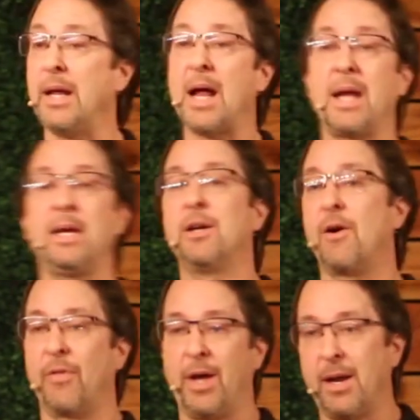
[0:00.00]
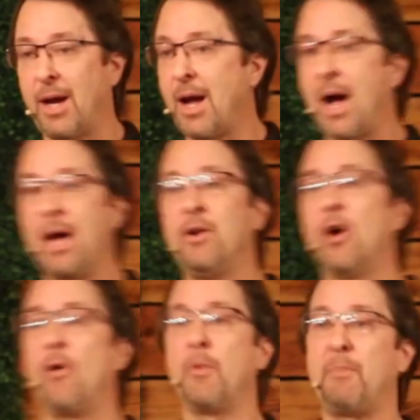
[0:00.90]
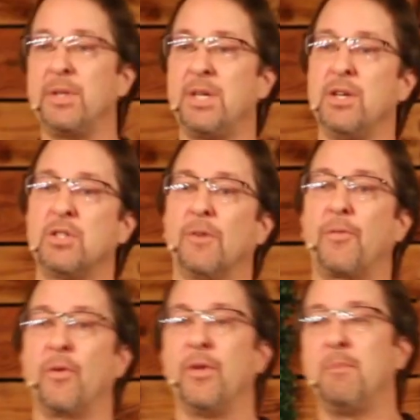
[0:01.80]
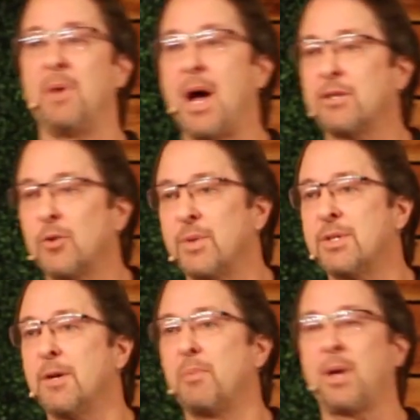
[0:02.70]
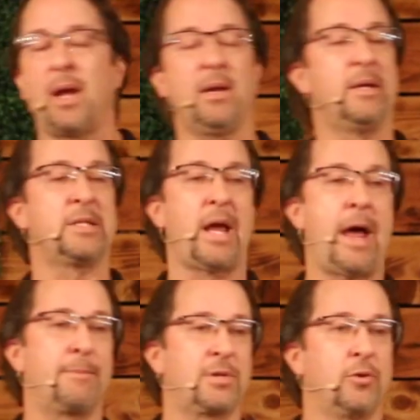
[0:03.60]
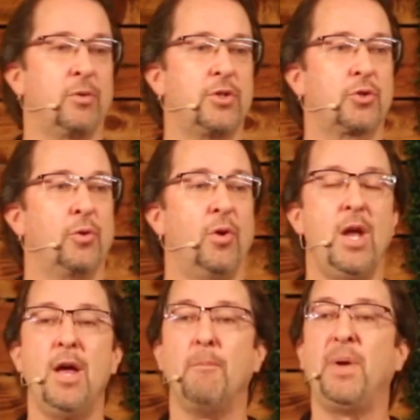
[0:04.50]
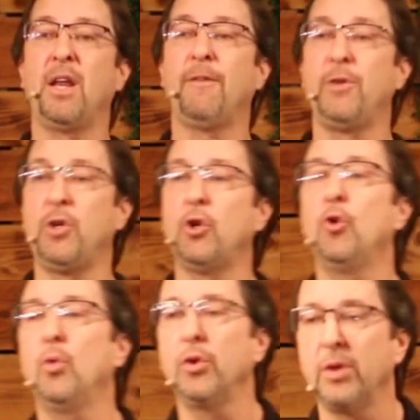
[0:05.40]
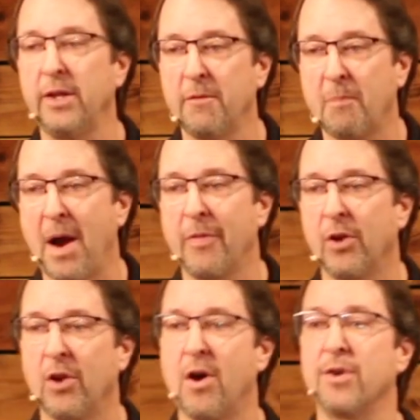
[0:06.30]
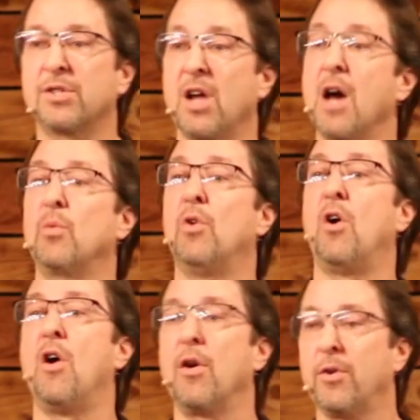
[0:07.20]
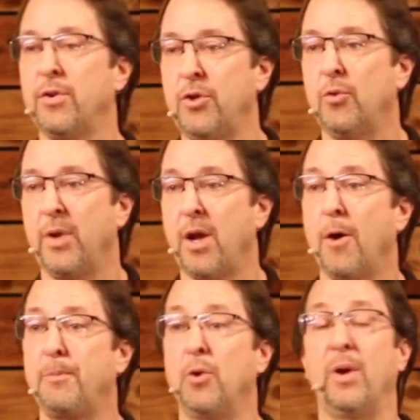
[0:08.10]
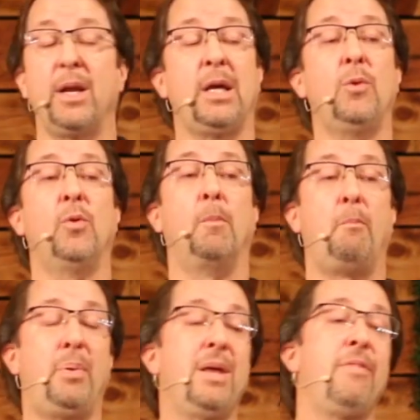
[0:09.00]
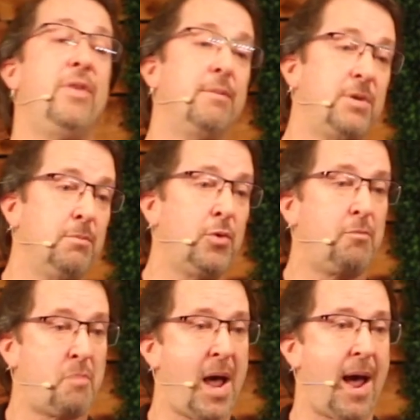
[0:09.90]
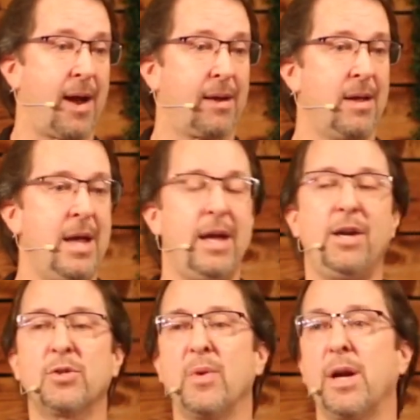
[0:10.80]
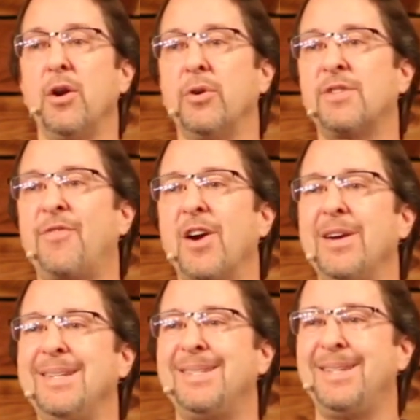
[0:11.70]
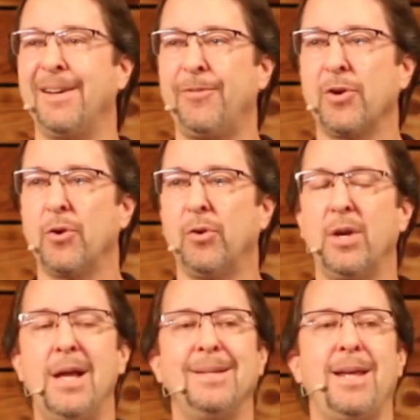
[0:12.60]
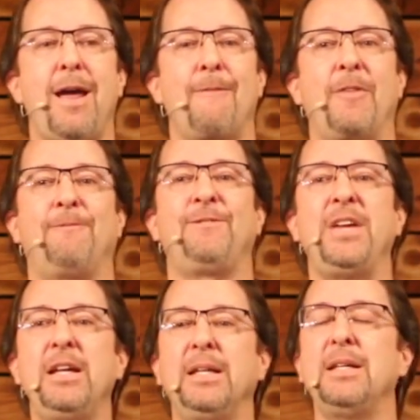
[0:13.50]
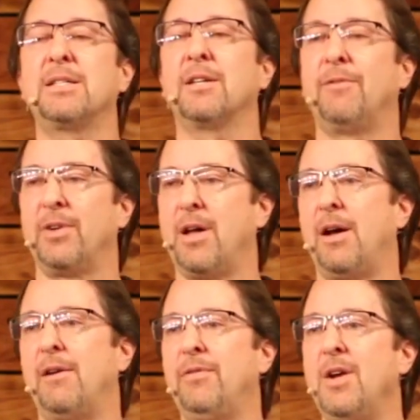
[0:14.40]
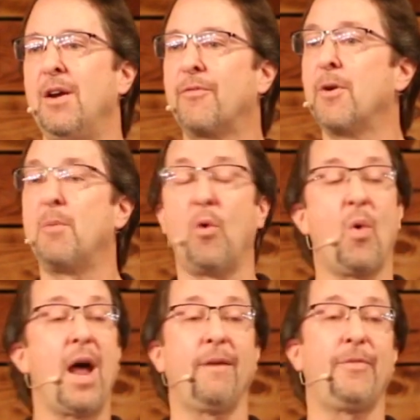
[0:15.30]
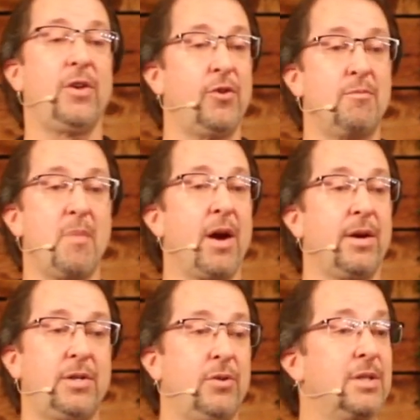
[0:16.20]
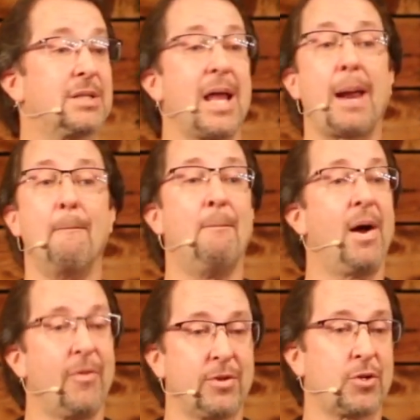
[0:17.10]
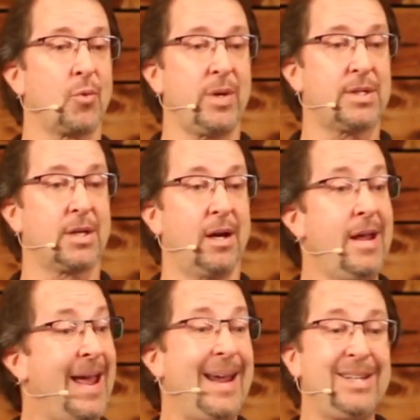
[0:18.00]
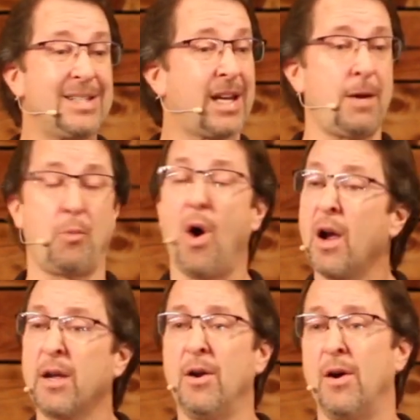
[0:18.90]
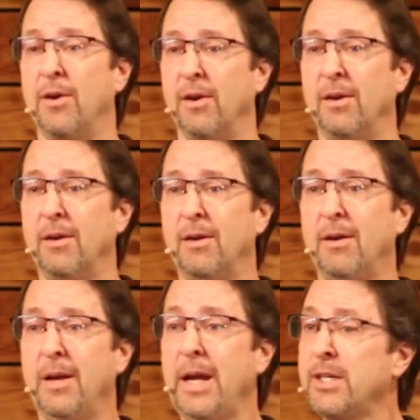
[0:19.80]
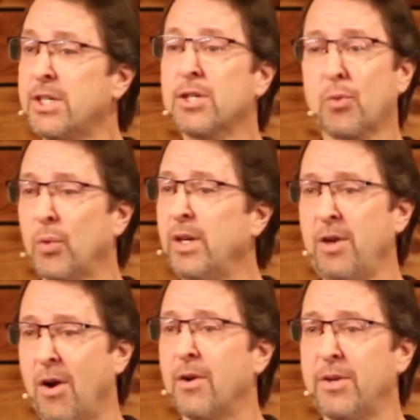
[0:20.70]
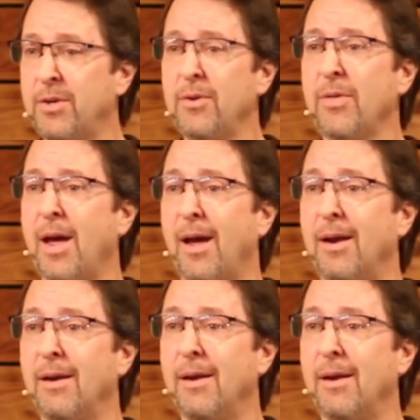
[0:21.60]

And I get all that. I, I know the potential for them not to reciprocate is absolutely true. But if you will live by the laws, God will honor you and help you, and He will bid them to move back. Here's what I know it's very difficult to have the feelings of love from a wife that you've married to that's like Mother Teresa and just keep walking on her. It's just really hard to do that.